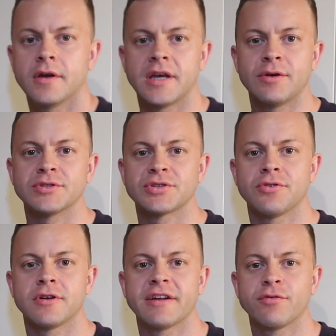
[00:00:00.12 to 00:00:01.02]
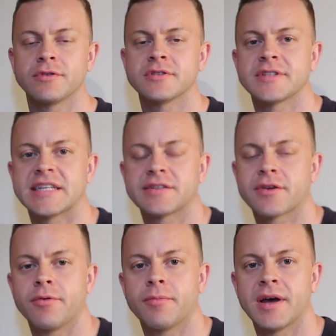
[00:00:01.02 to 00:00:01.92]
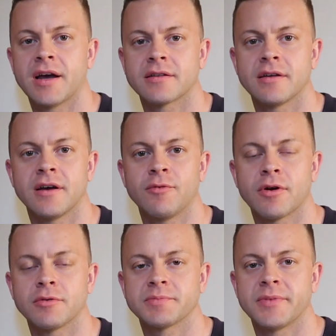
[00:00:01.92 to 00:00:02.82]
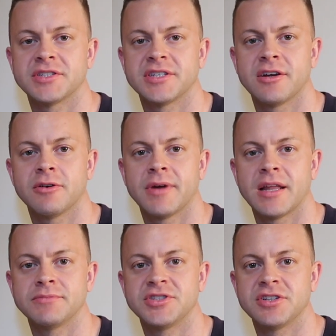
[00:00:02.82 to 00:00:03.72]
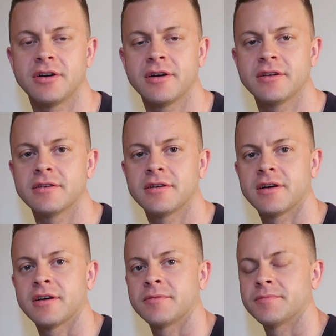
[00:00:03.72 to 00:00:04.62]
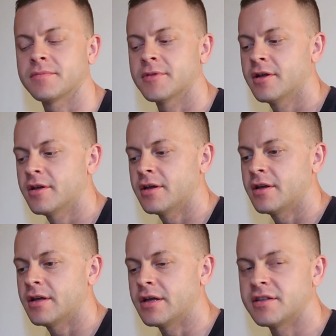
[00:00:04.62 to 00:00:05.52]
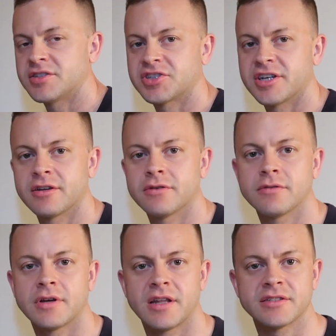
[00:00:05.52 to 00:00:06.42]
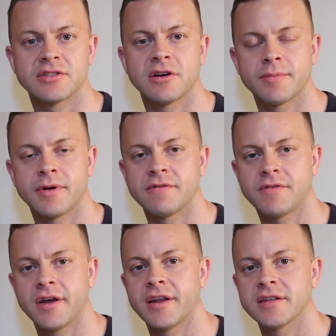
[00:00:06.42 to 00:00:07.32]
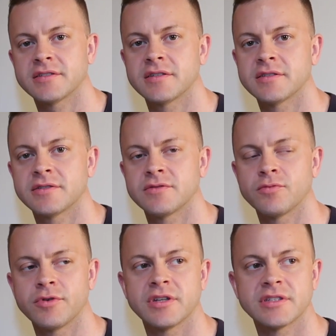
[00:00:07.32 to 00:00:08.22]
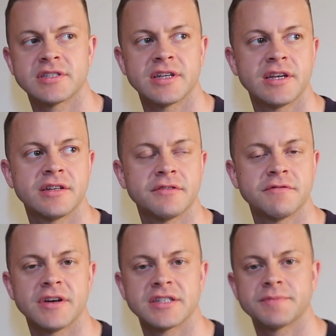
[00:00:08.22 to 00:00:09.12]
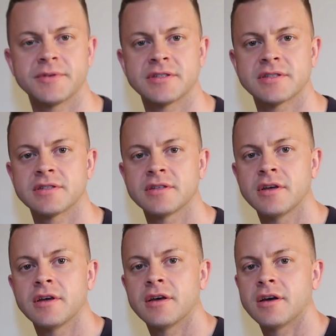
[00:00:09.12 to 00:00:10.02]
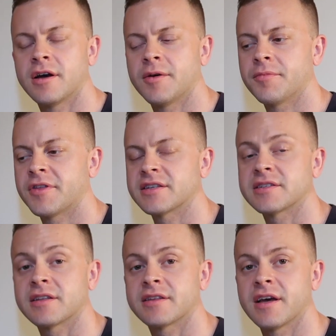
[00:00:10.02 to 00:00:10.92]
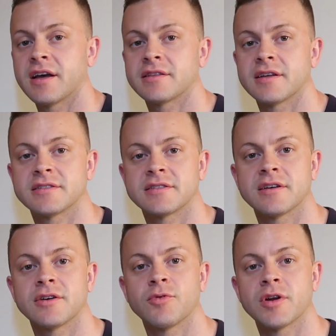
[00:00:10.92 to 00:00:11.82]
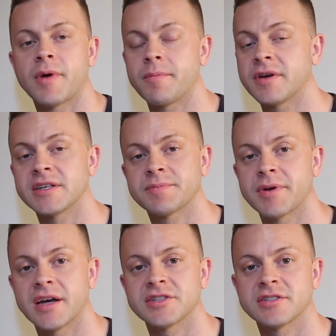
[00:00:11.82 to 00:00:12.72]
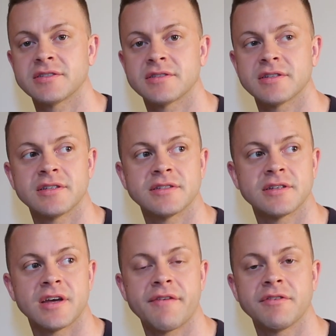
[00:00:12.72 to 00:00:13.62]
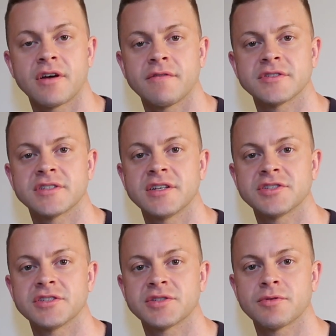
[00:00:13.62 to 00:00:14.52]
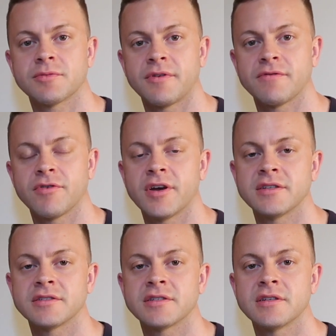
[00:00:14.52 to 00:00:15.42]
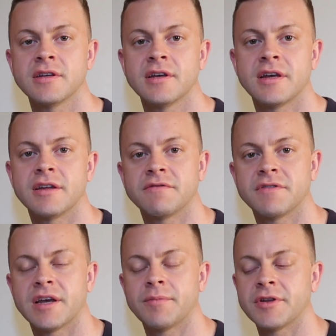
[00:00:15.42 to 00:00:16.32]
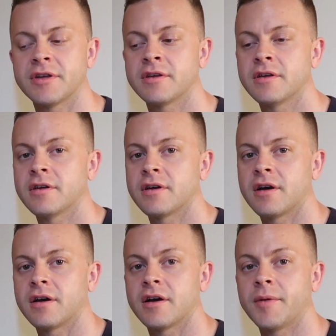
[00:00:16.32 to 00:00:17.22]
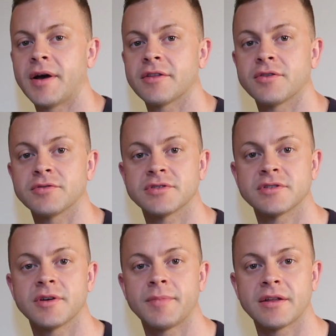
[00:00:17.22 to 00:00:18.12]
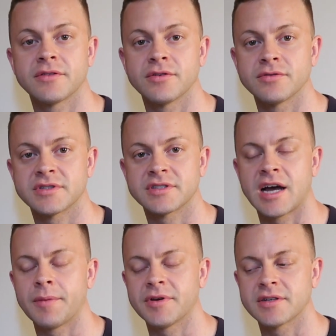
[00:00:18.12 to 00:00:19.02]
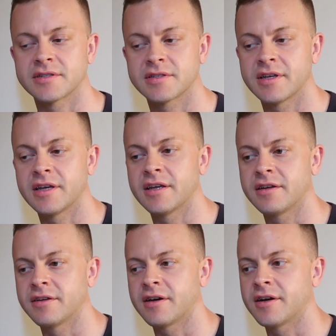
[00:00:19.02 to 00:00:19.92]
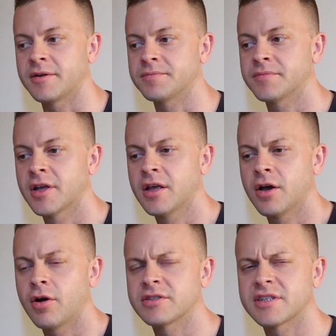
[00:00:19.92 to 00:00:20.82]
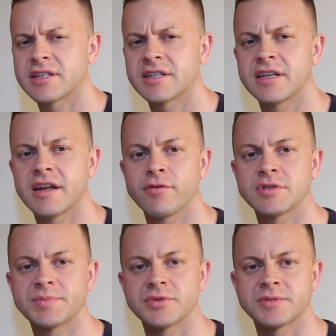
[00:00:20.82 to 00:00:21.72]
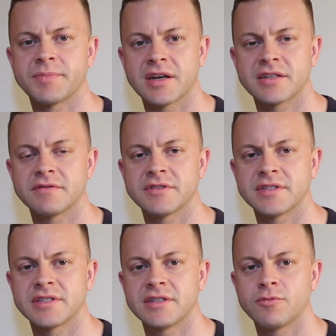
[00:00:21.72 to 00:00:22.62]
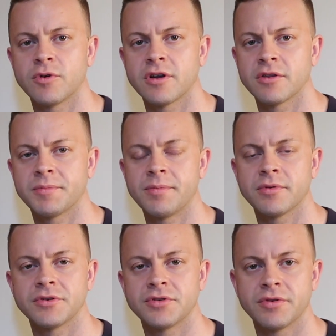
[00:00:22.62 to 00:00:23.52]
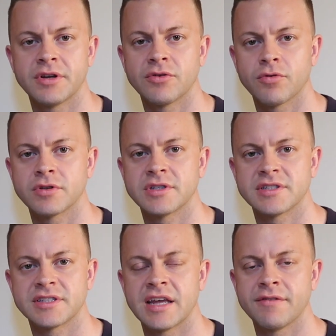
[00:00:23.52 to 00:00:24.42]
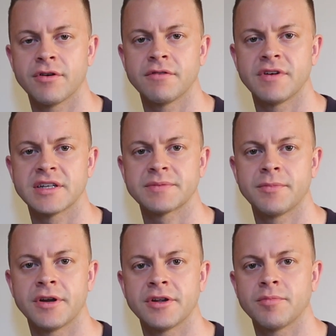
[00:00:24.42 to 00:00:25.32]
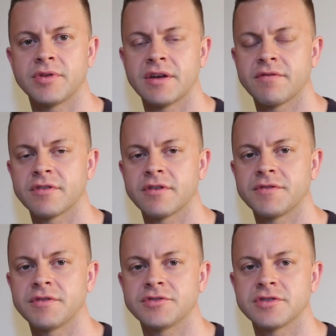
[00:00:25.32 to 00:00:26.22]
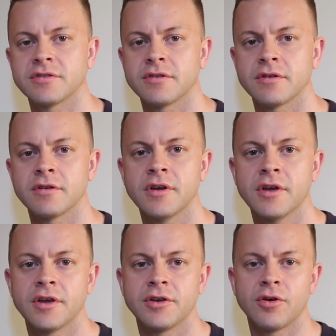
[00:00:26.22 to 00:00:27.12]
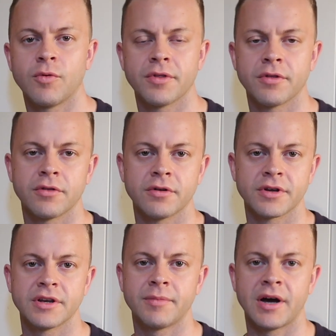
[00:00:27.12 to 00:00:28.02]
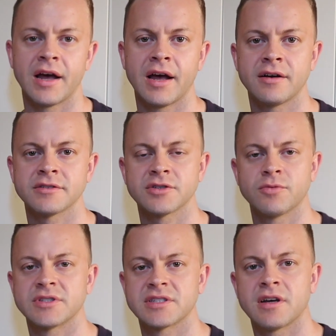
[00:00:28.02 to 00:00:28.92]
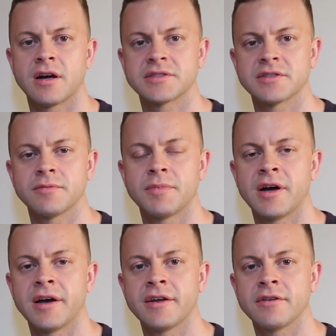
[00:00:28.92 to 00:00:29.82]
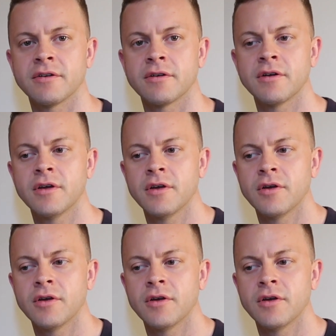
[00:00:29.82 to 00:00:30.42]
Hey, what's going on, everyone? Thanks for coming back. Welcome to my channel. My name is John. In this channel, I like to talk about finances, real estate, investments, things like that. That's one of my biggest passions is having conversations with my friends and family about those topics. And I always like to get everyone's perspectives and see what other people are doing in order to save or invest money or plan for their future, or whether they're looking to buy a house or what stocks they're buying, or